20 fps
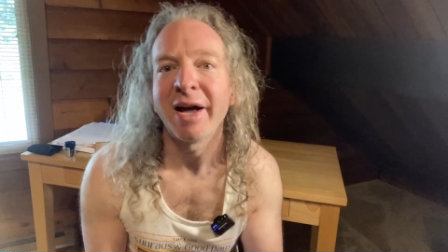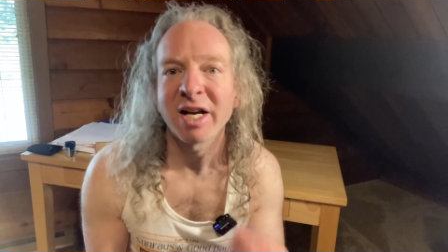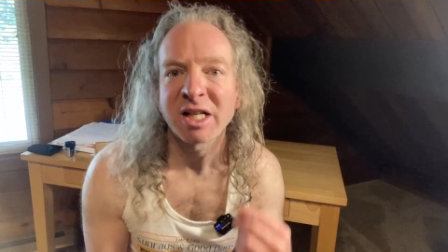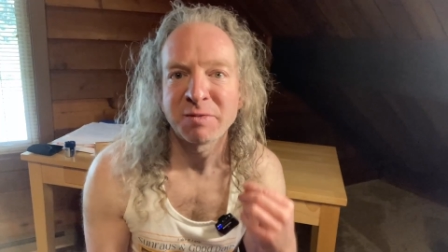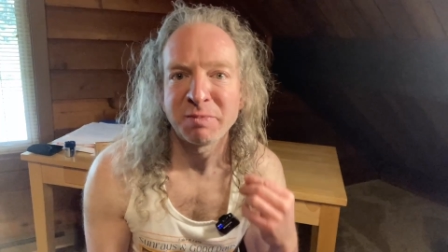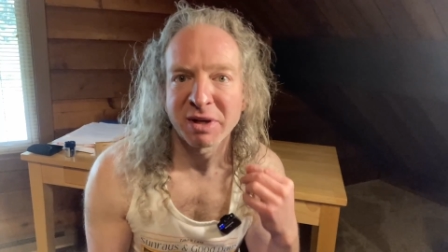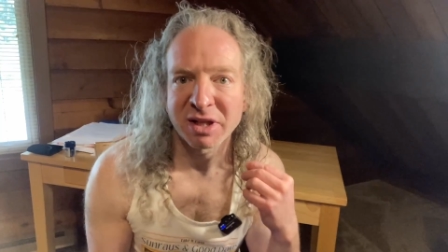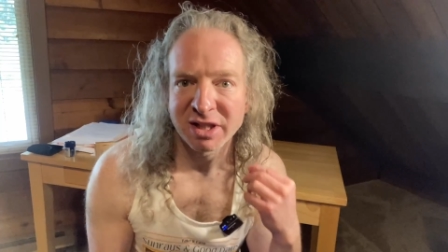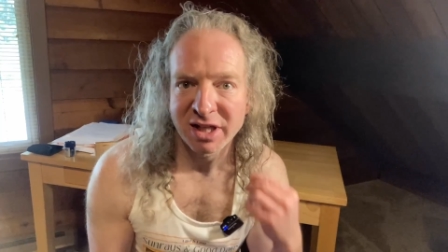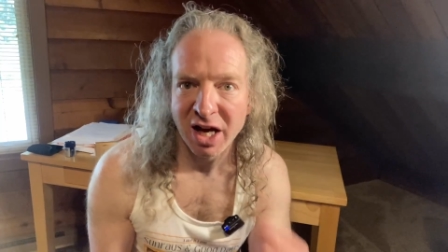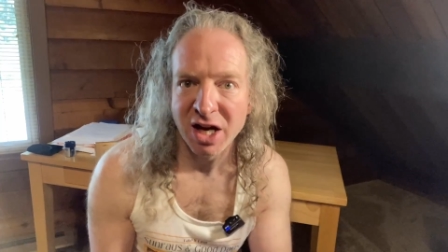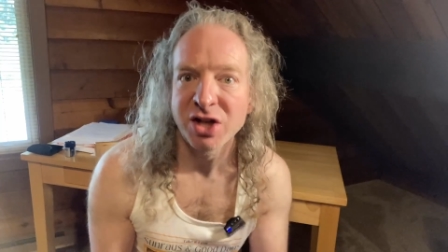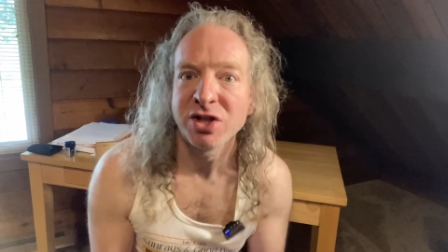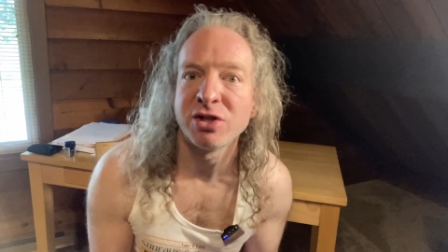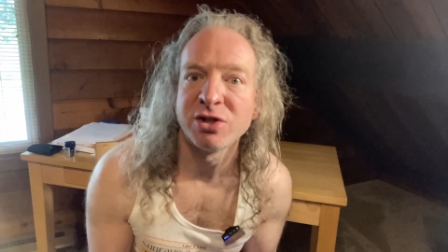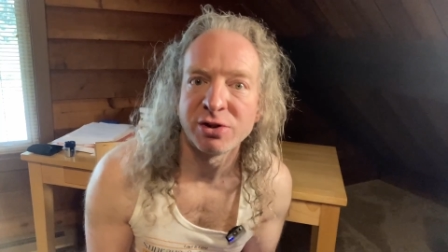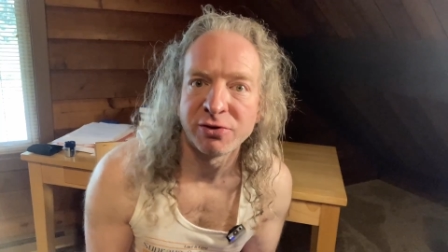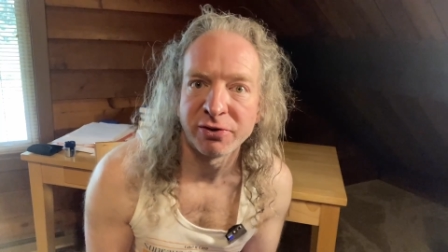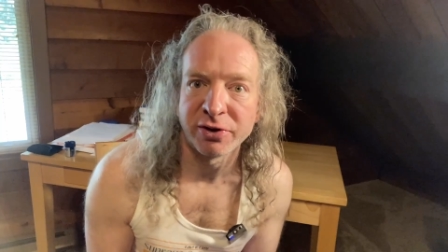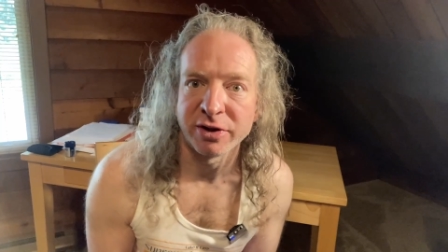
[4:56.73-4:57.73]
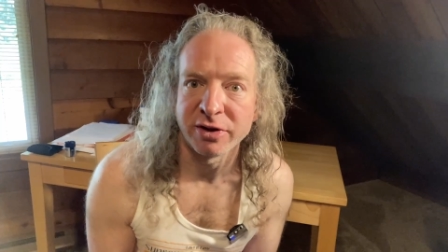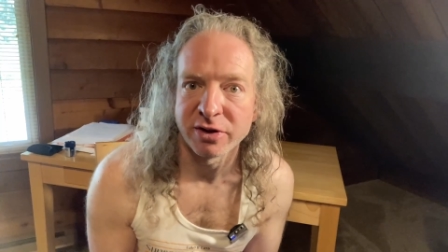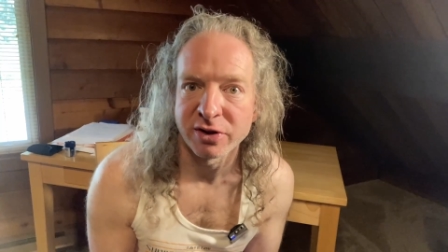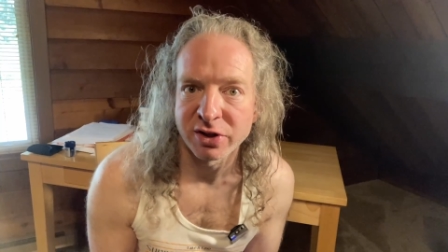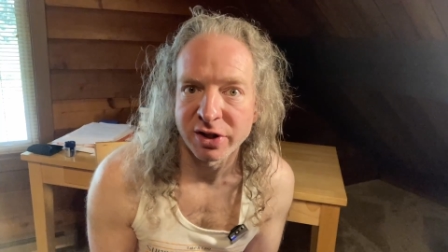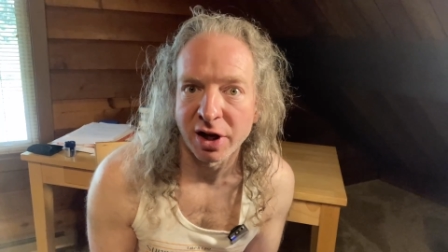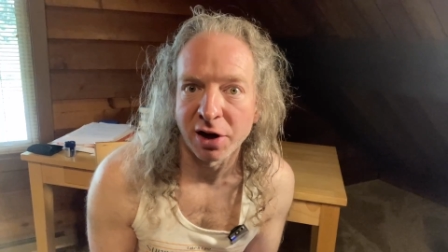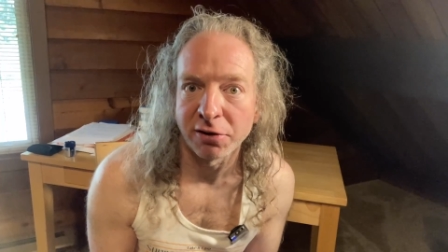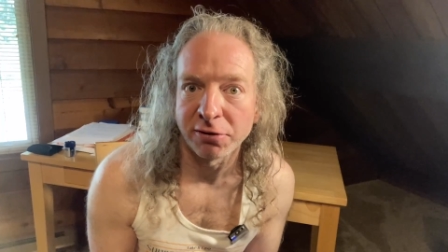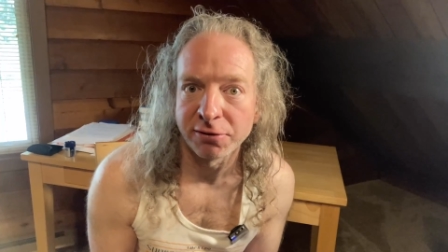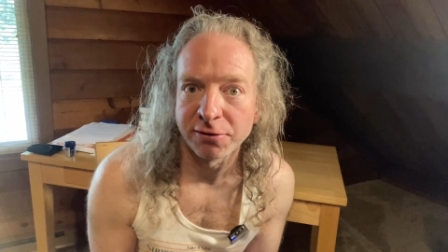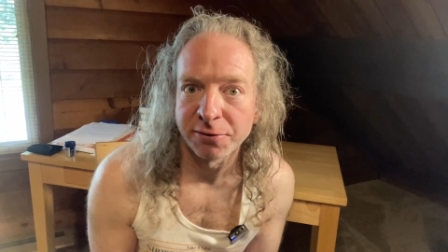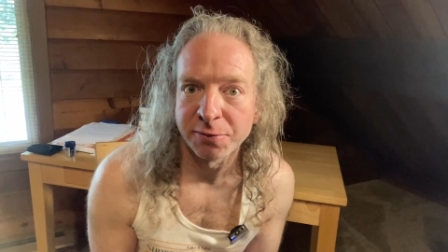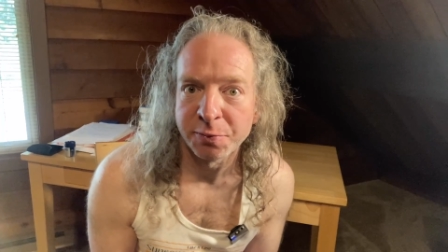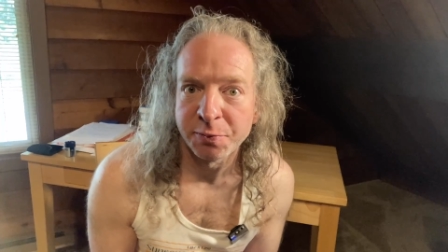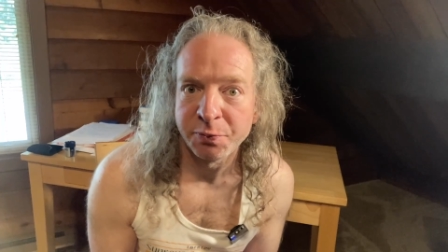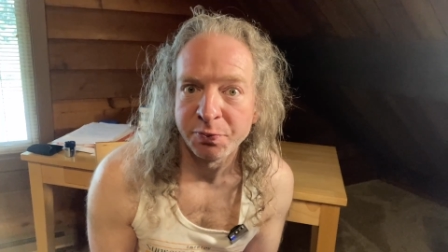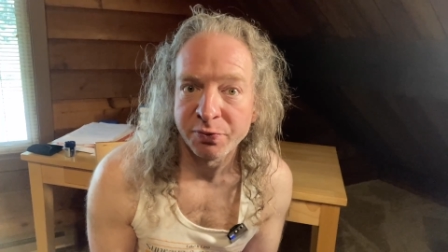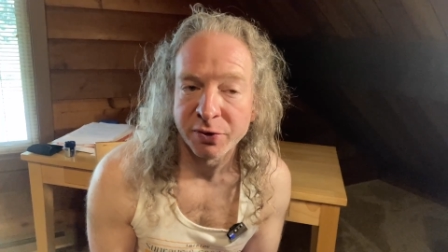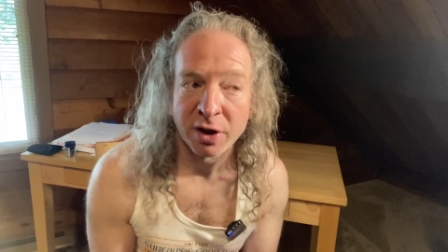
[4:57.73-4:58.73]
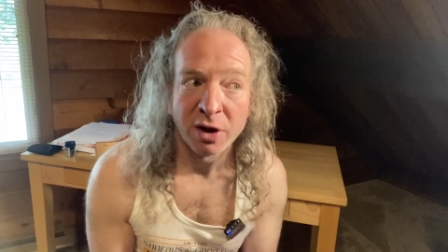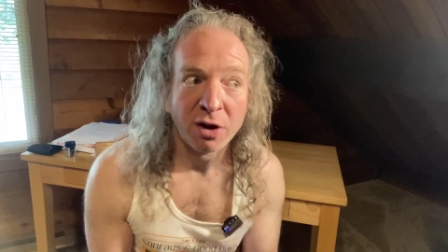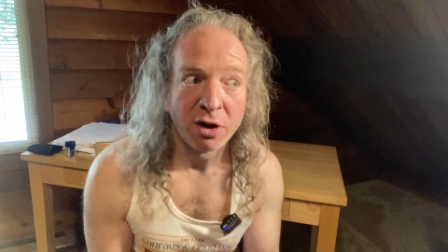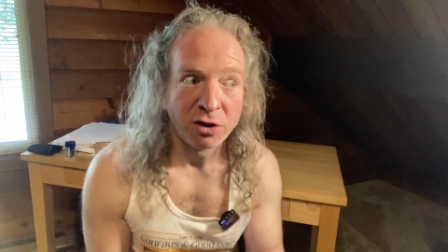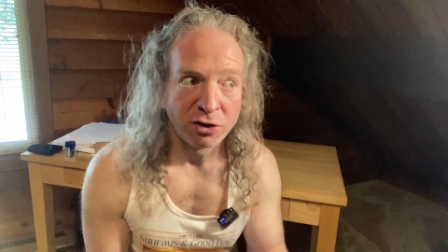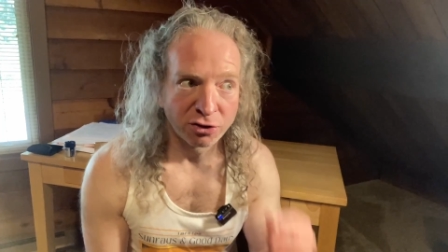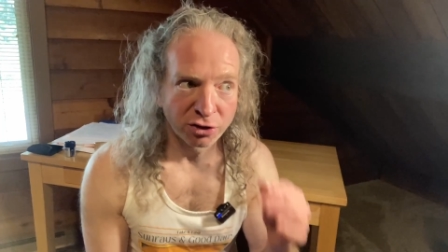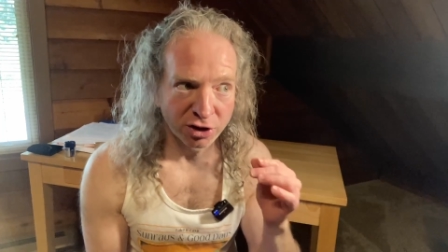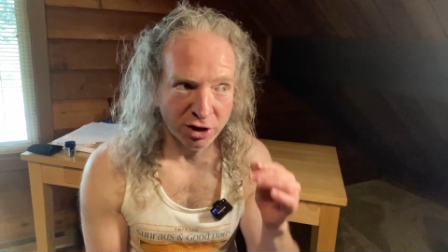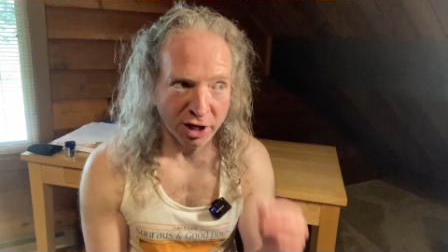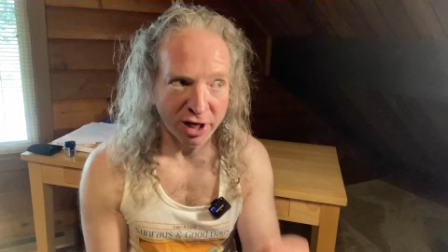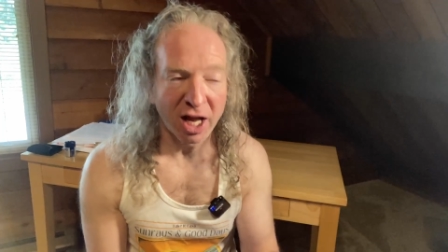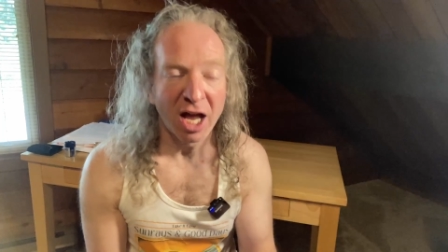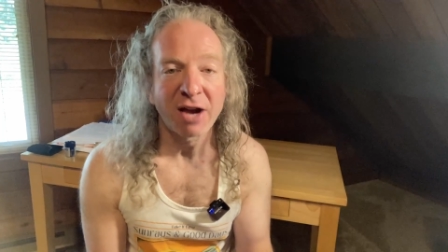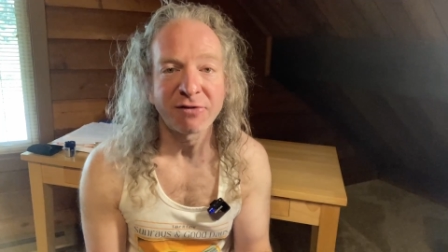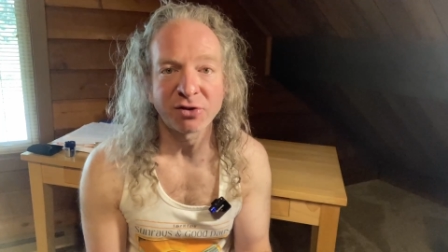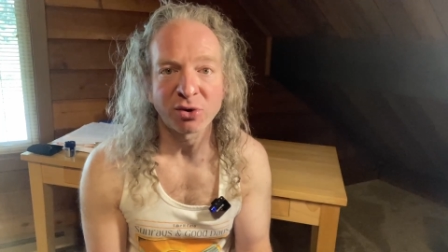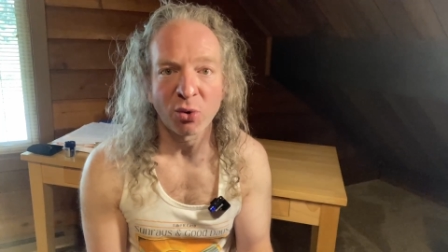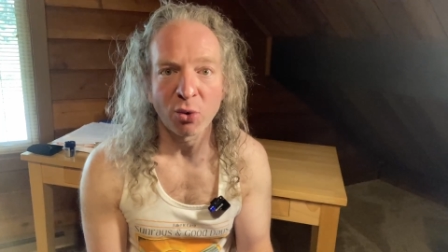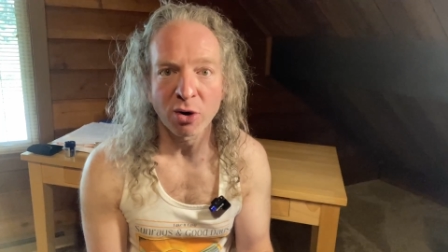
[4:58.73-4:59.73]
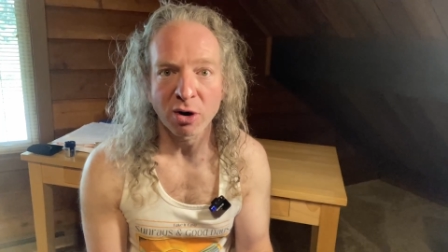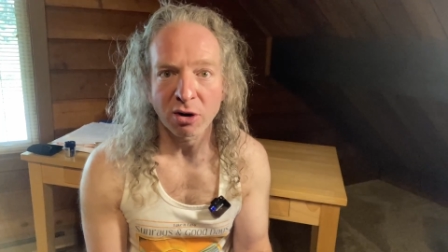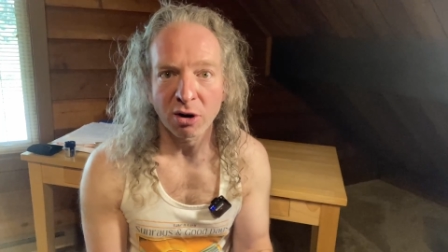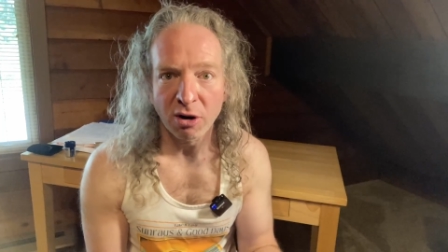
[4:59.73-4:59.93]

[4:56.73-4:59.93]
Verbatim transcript: expectations for yourself, you're gonna have to work